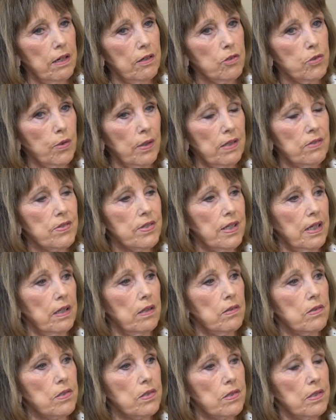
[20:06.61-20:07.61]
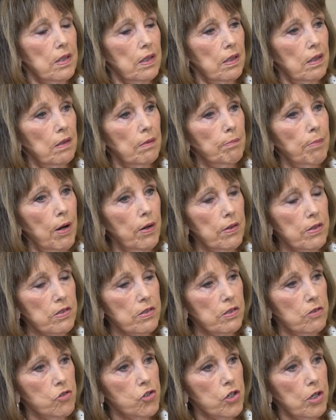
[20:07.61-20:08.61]
transcends
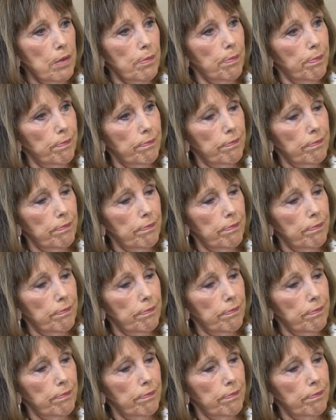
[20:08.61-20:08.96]
partisanship.